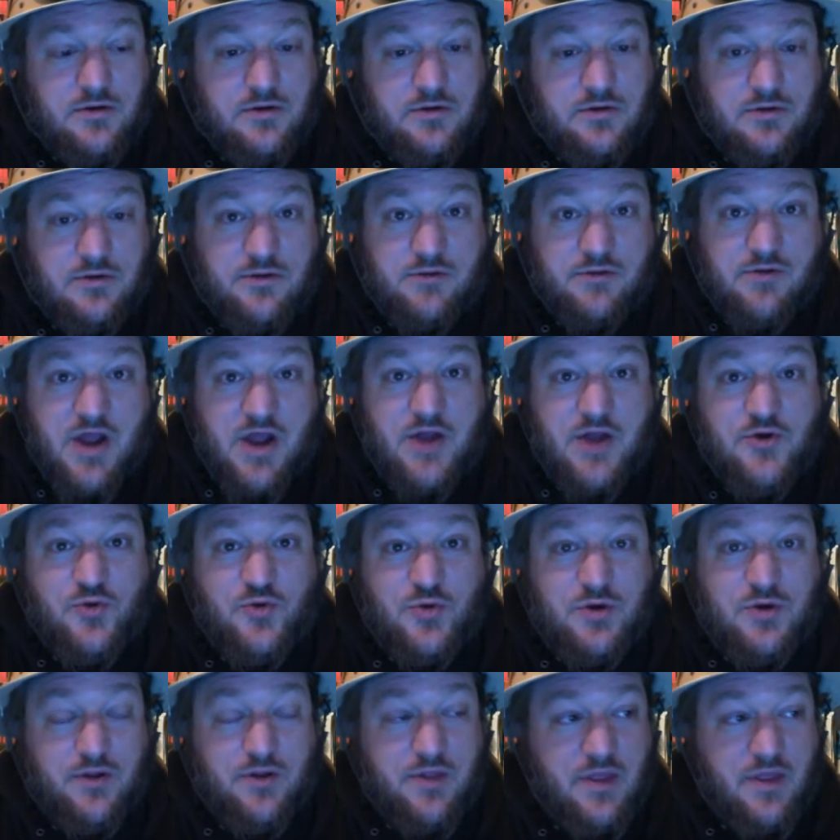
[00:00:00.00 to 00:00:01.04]

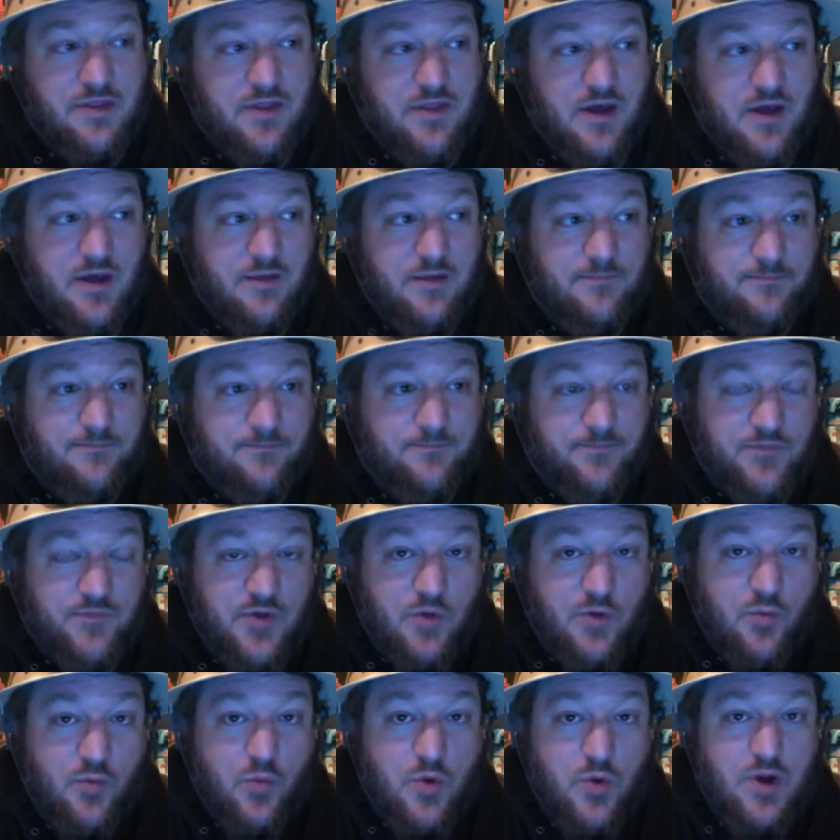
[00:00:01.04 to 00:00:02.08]
Thranduil, the, the,
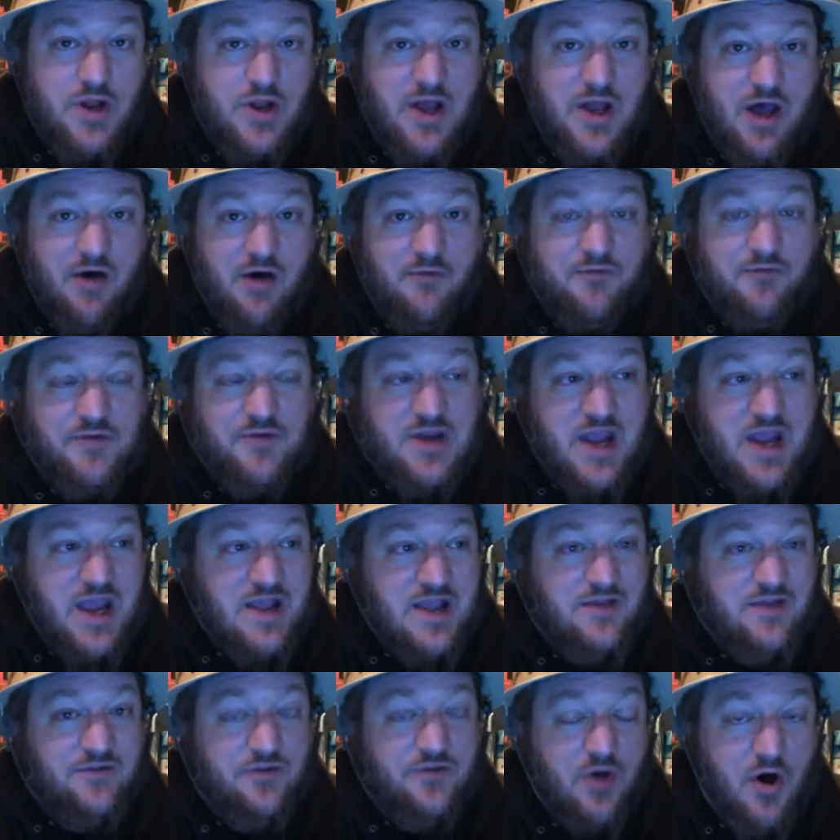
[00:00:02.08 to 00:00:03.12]
the Wood Elf
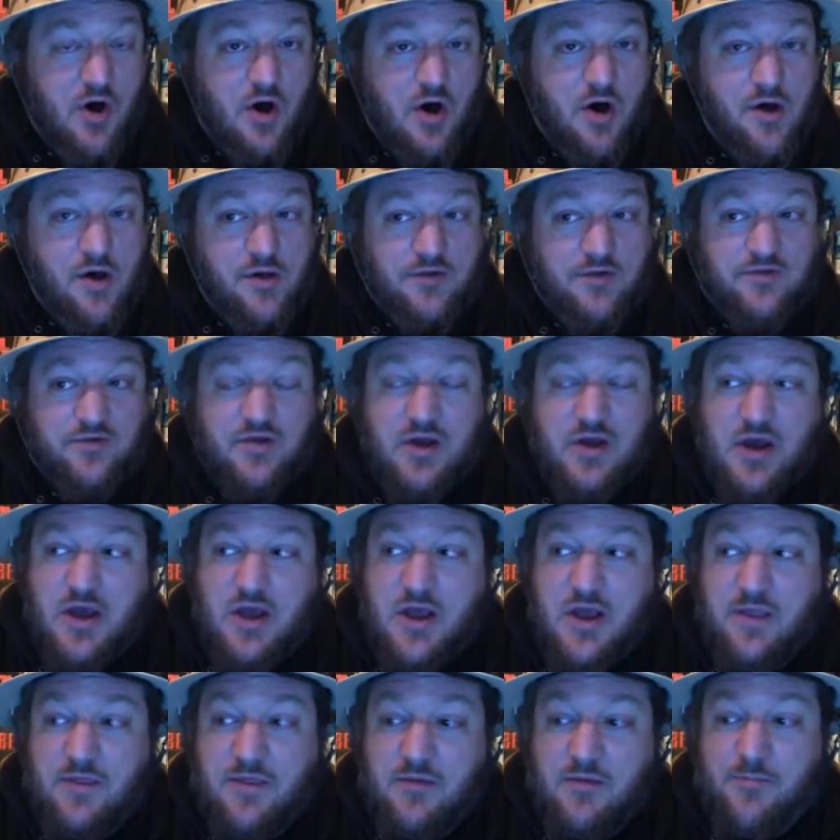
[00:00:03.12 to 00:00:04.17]
King's halls,
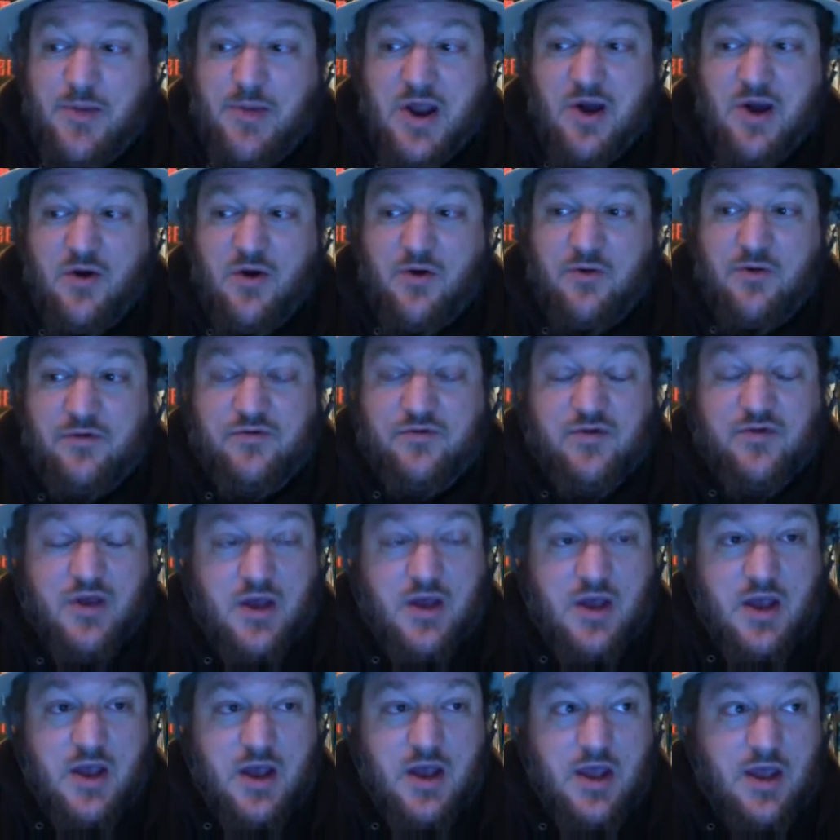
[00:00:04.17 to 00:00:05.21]
the barrels,
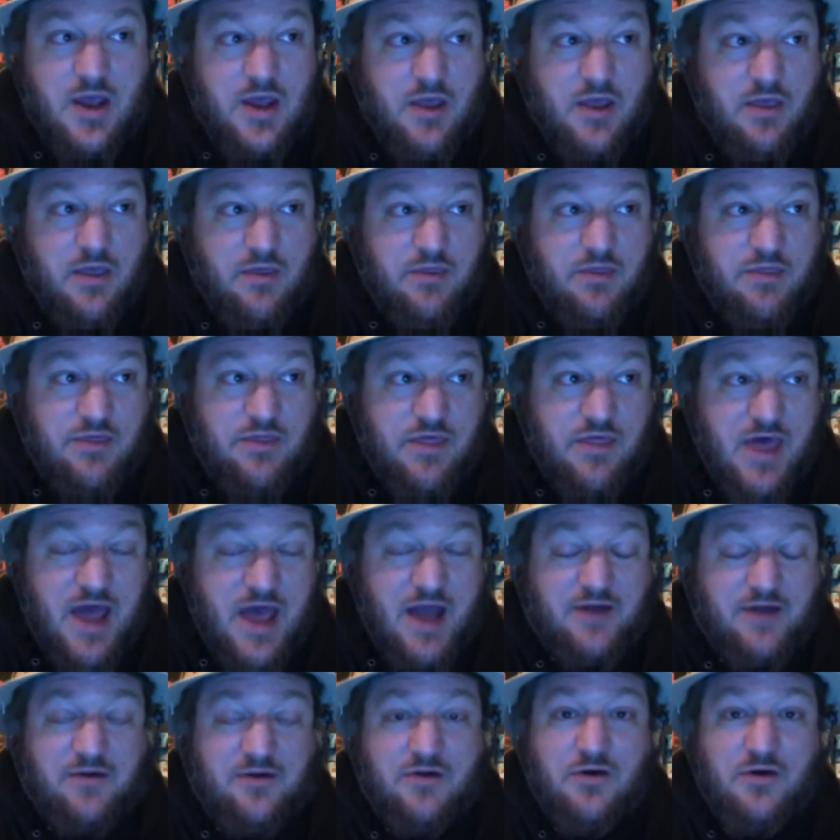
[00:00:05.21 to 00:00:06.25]

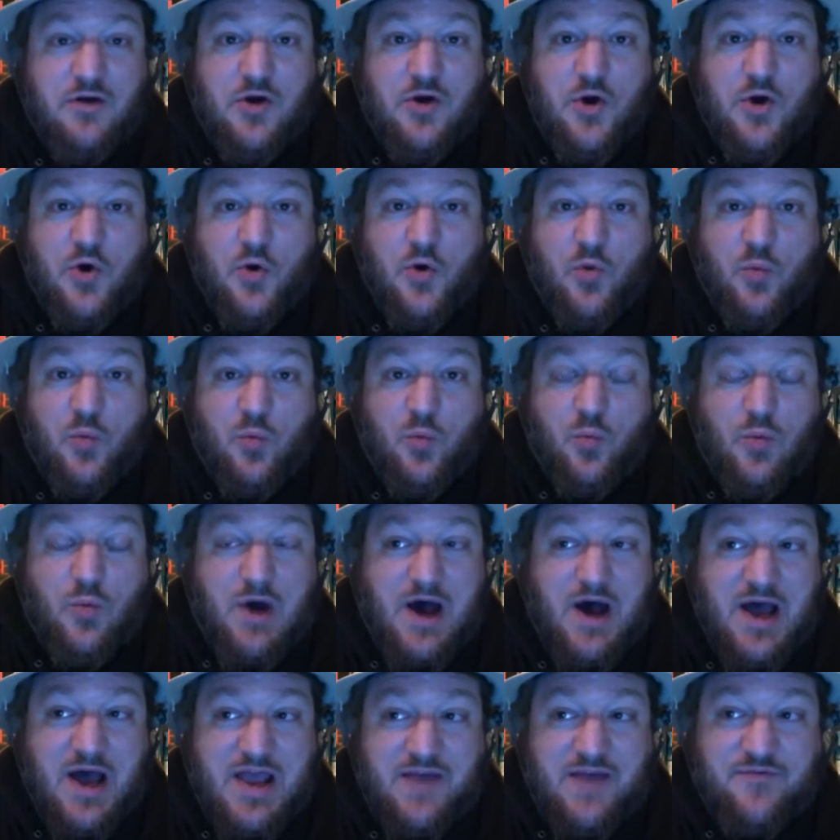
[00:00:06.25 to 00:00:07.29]
that
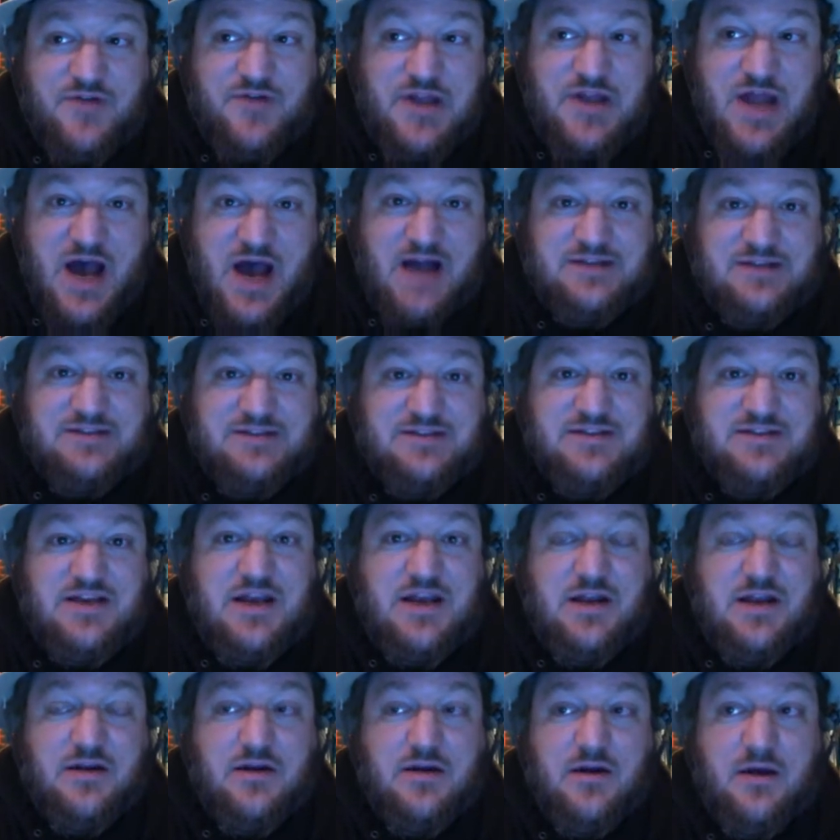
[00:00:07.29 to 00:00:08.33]
I have not
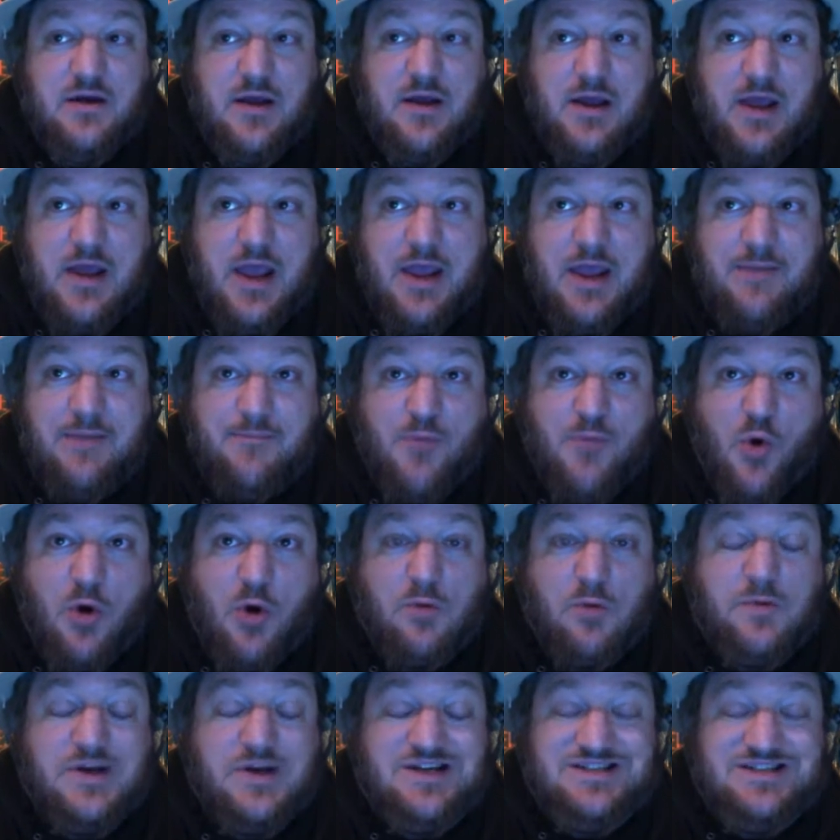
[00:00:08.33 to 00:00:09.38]
seen a
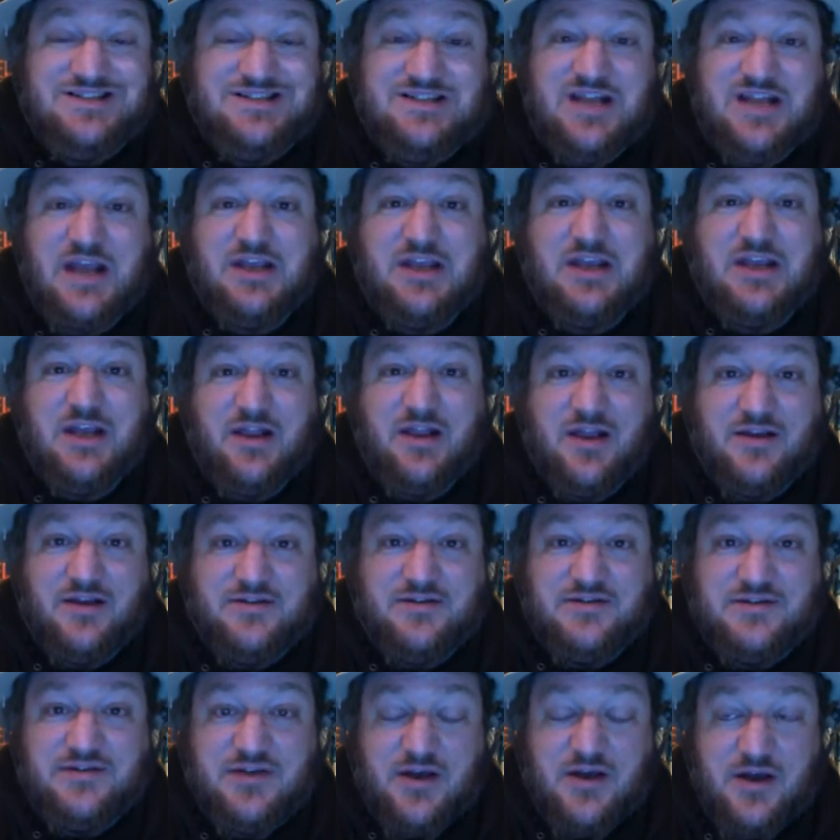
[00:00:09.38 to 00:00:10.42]
more
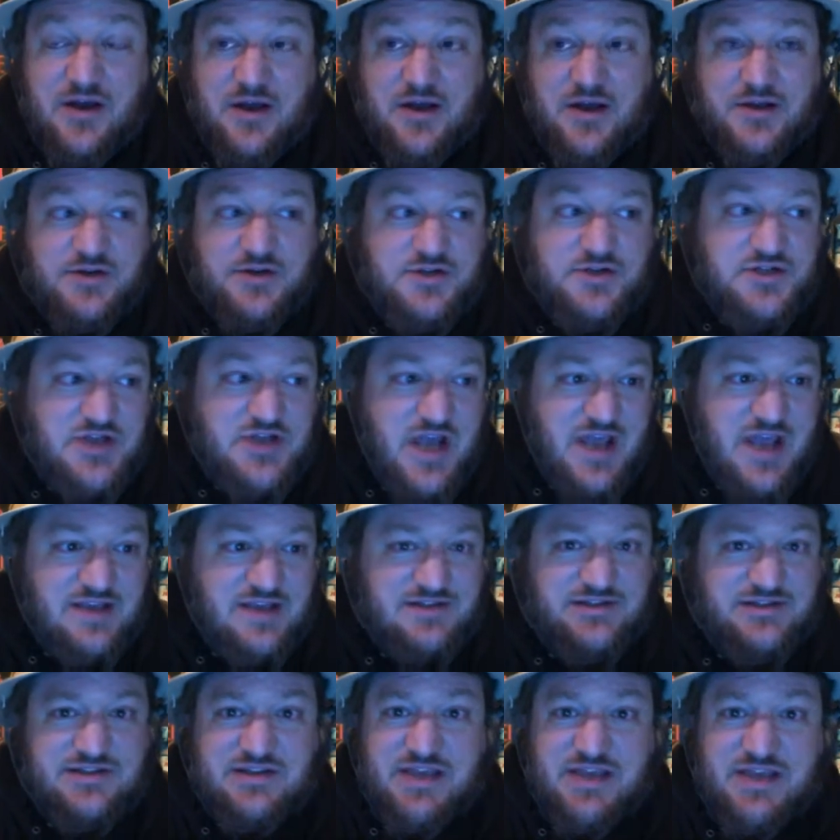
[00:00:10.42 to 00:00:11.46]
ridiculous chase
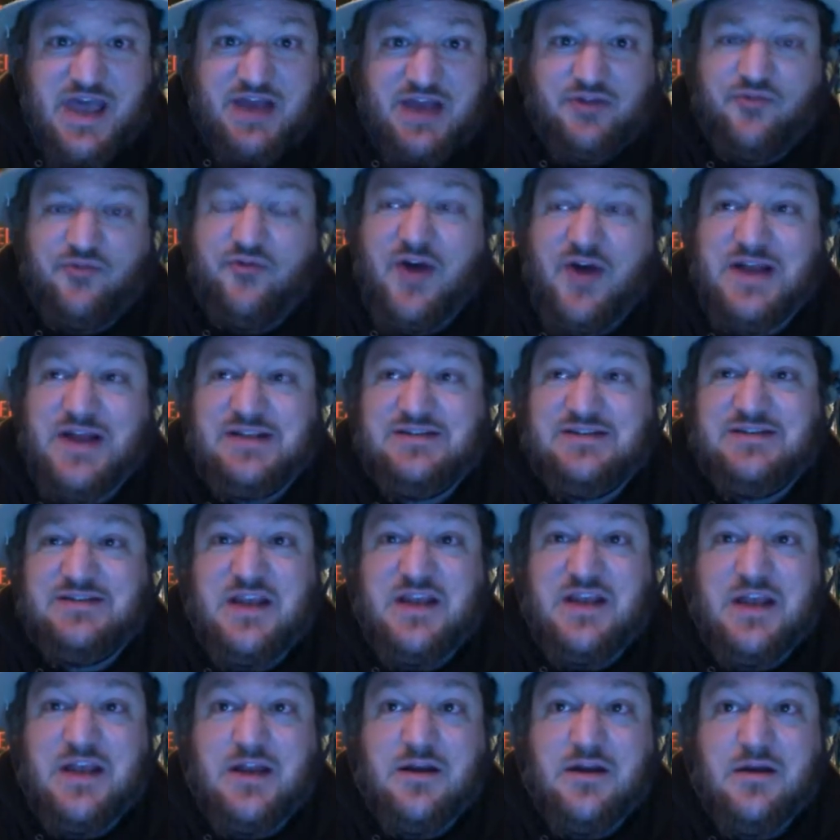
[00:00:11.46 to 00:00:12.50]
slash fight
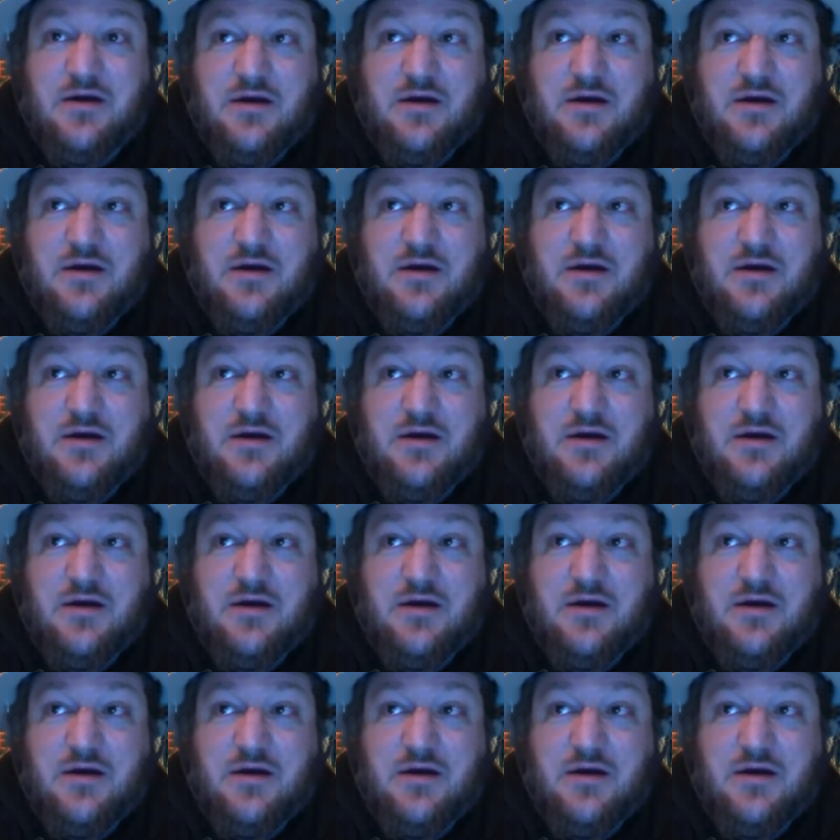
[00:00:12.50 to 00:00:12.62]
scene